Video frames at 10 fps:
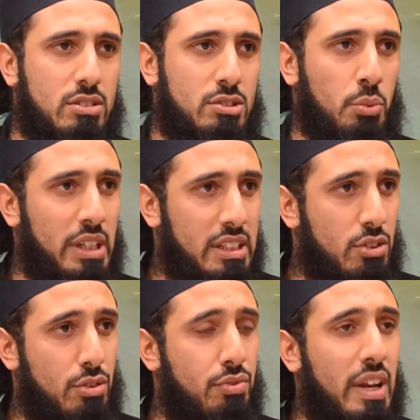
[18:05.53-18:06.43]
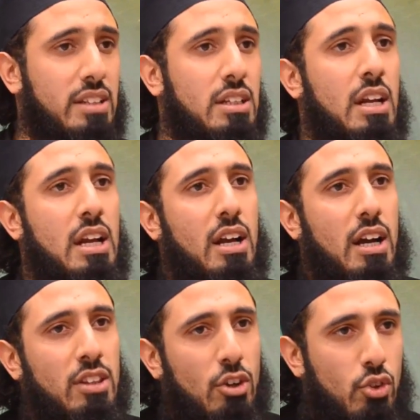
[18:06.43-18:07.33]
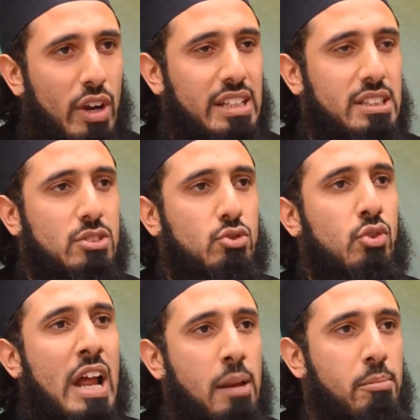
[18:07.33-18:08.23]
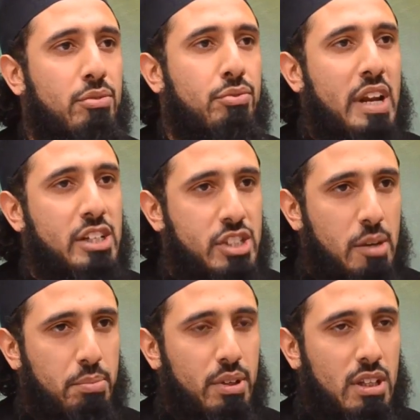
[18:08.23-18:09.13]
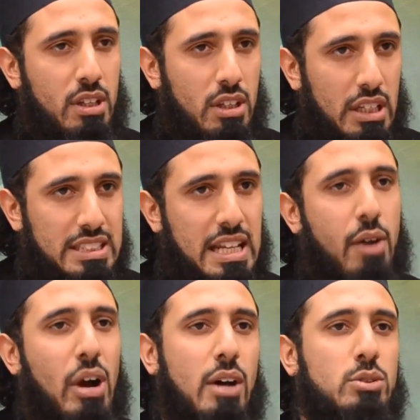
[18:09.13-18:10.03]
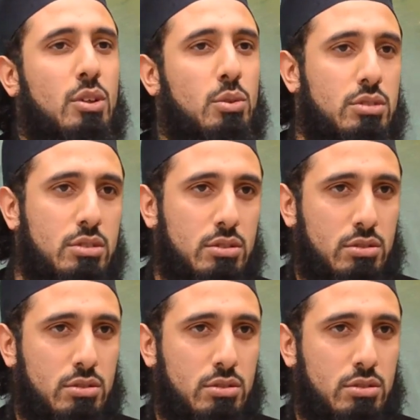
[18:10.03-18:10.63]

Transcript: So we need to reflect. And the greatest realm of friendship is in our households.